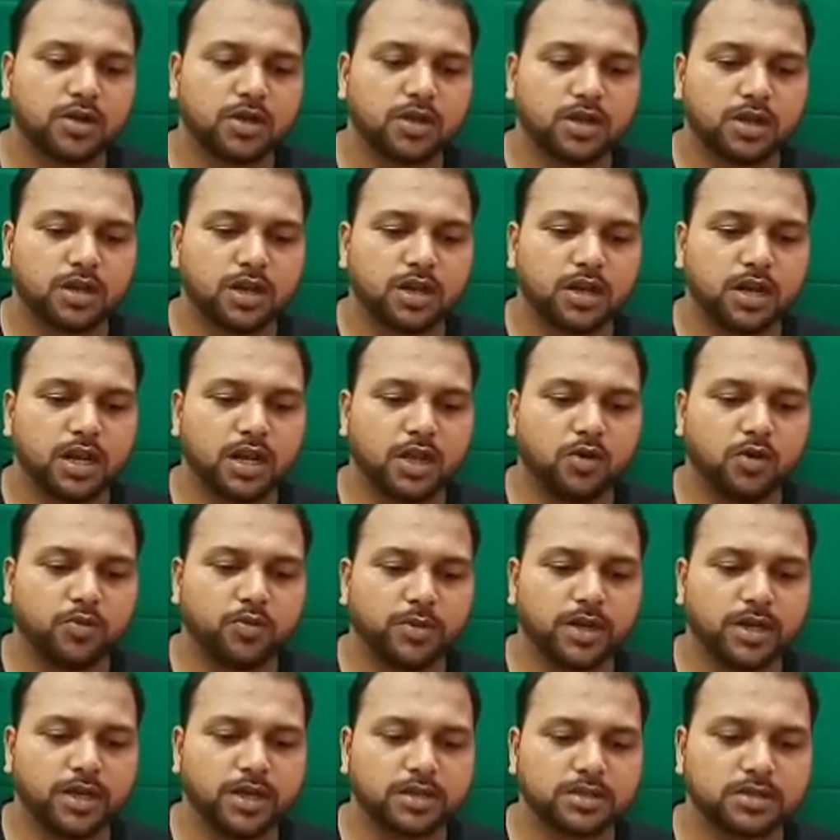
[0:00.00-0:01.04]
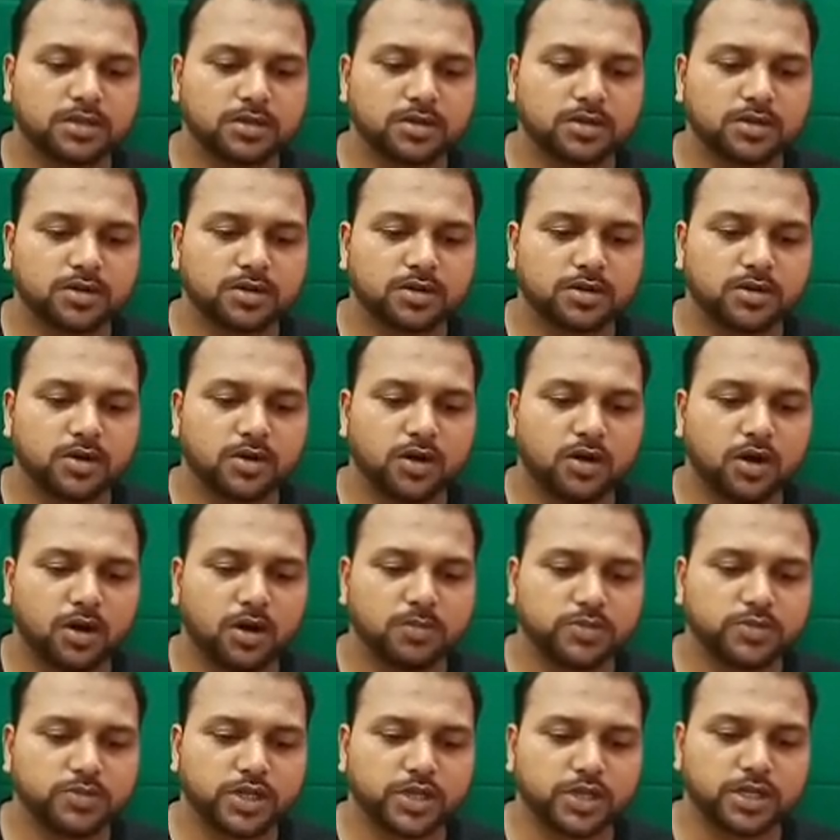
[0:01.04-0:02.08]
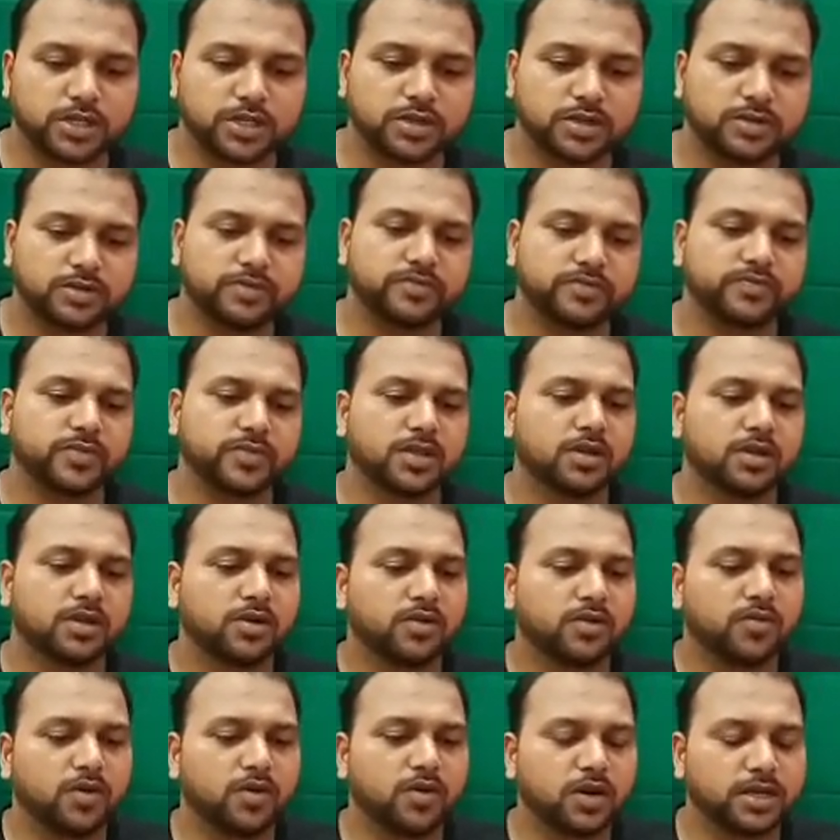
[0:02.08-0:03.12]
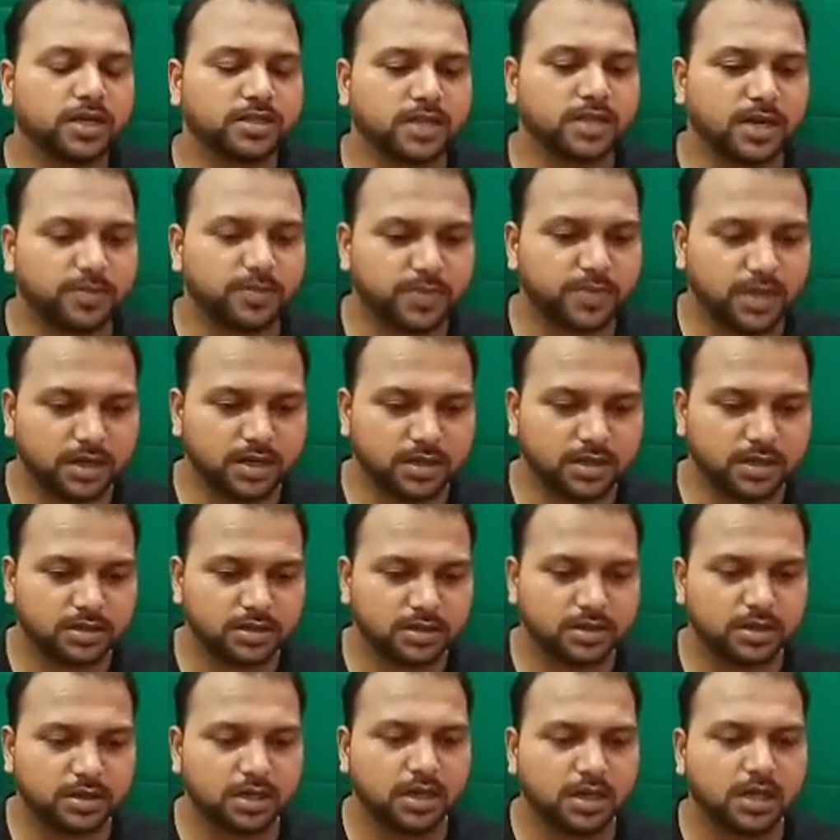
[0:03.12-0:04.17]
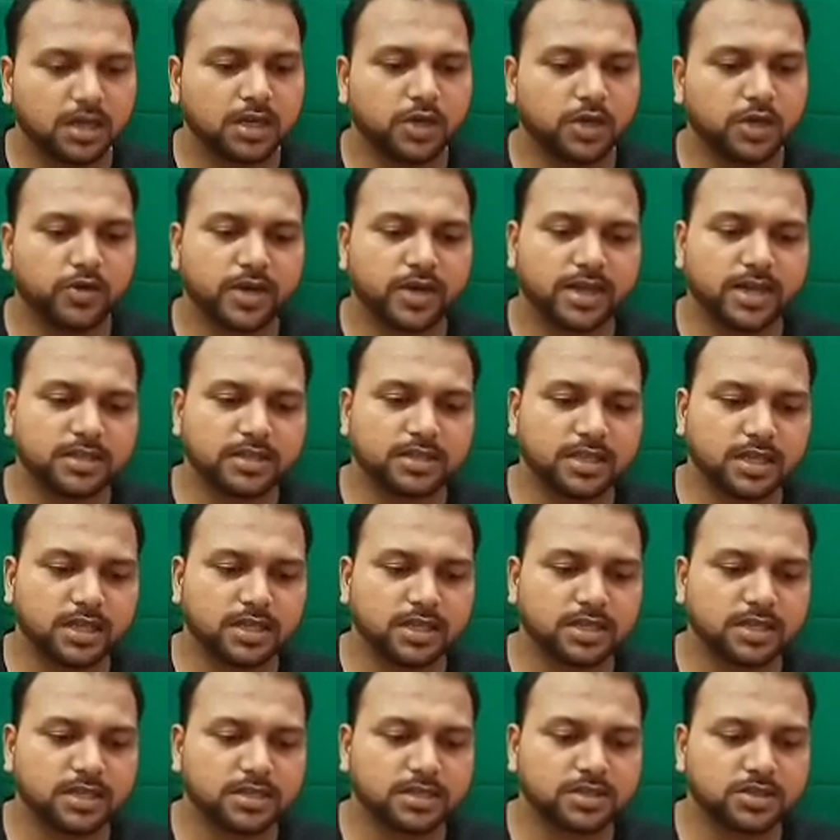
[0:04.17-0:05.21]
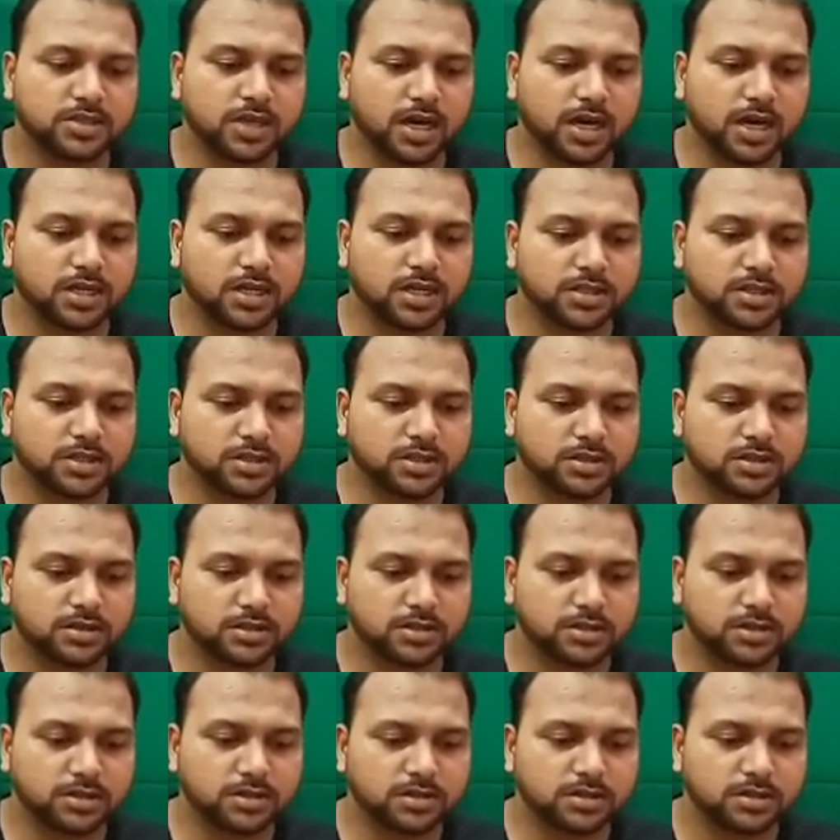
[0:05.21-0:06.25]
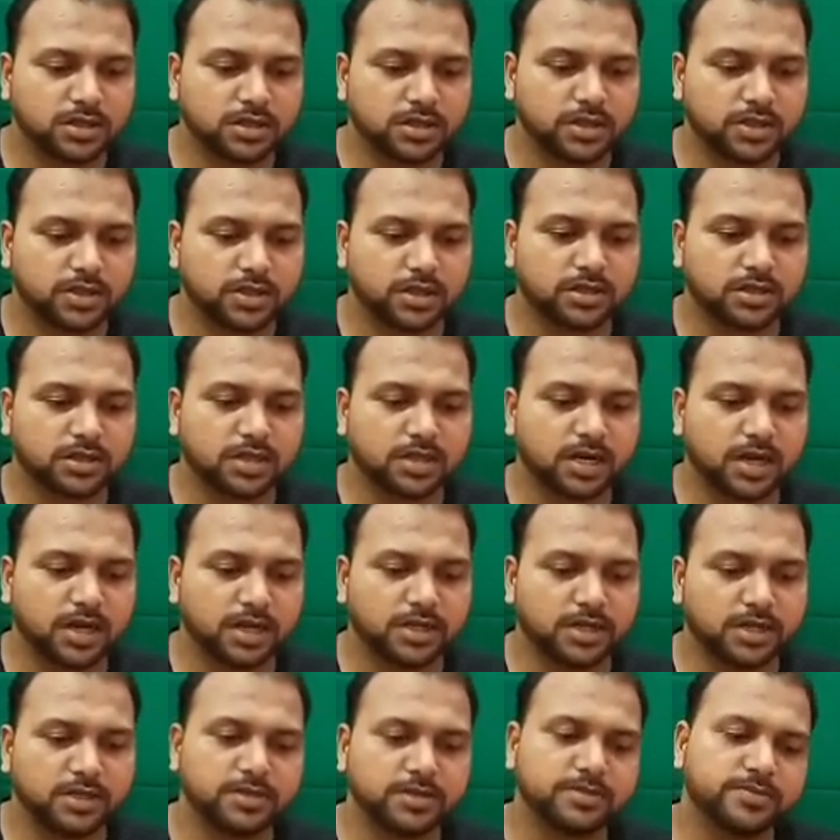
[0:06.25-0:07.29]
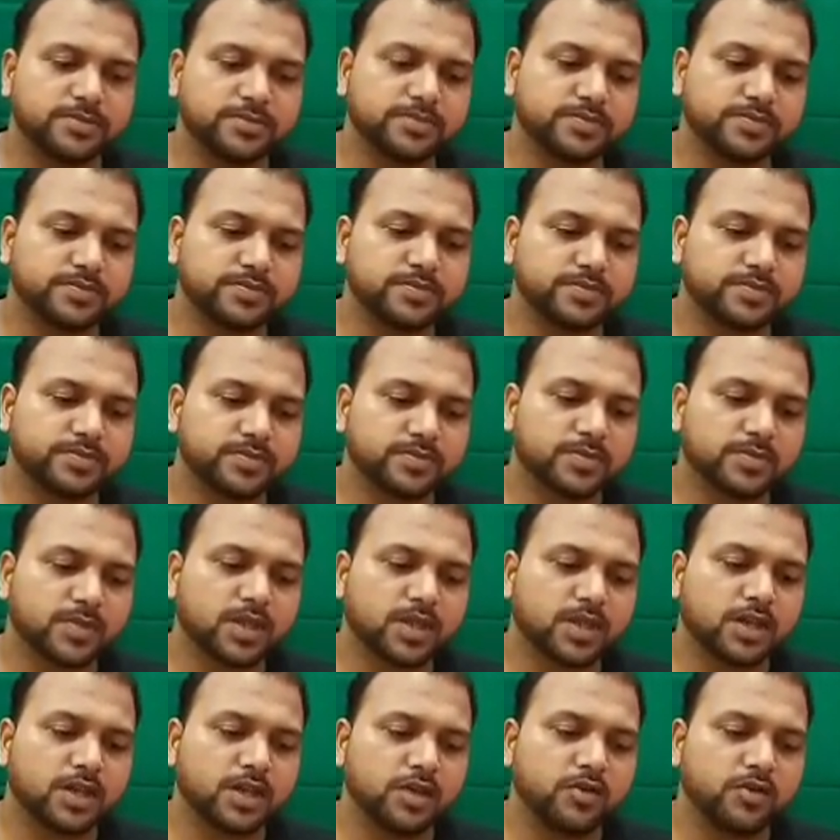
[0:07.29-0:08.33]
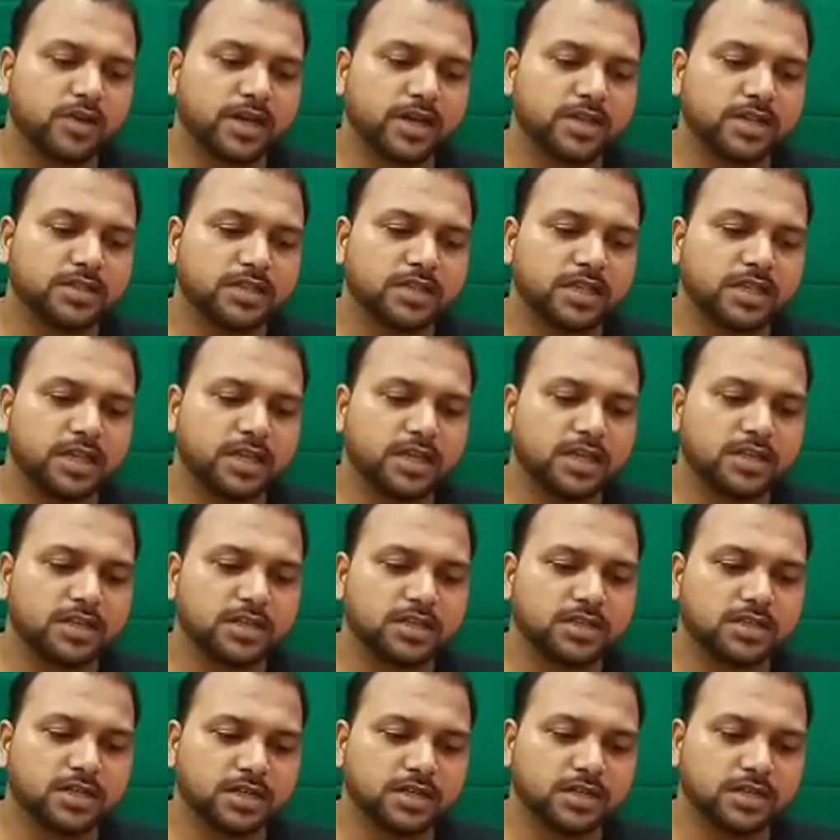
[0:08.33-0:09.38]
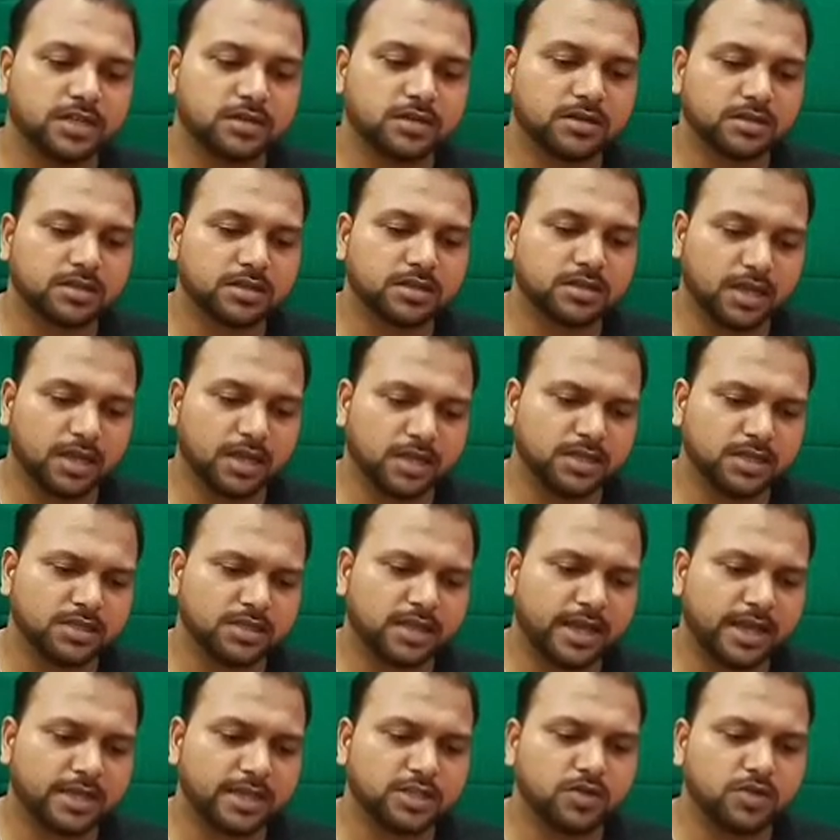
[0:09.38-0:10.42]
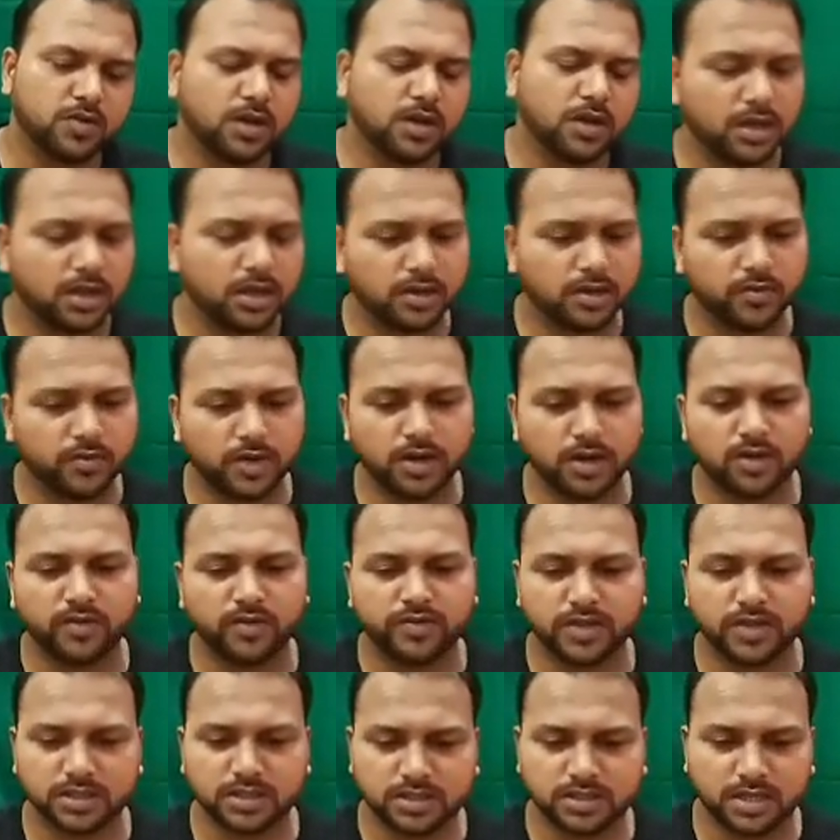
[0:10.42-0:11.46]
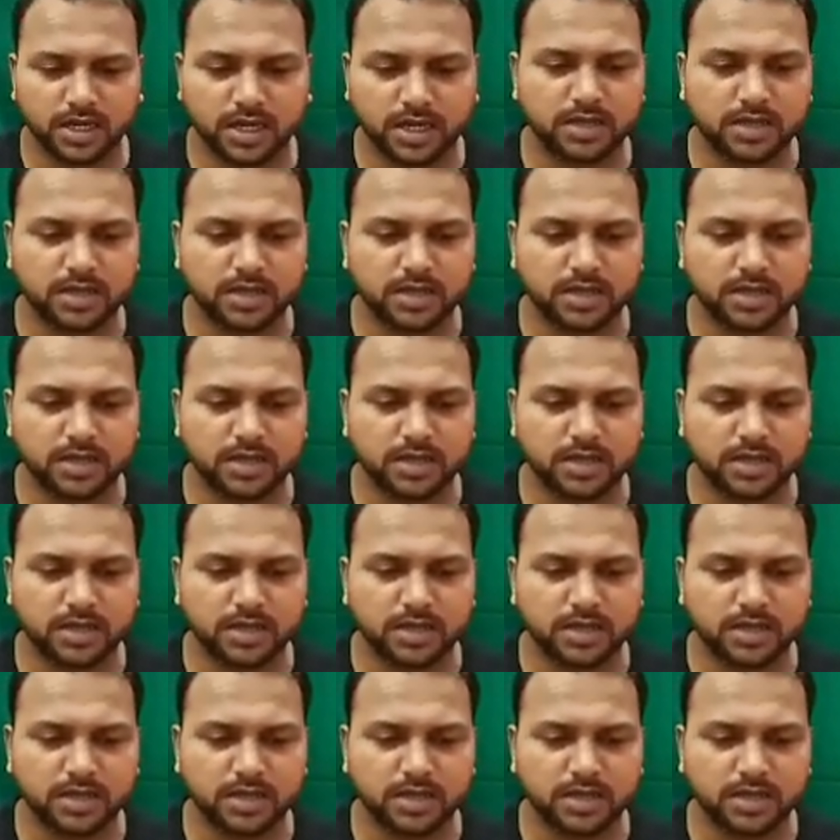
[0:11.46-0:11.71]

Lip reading: luminous object. For example, you can see the stars in the sky, you can see the sun. Sun is actually one of the star,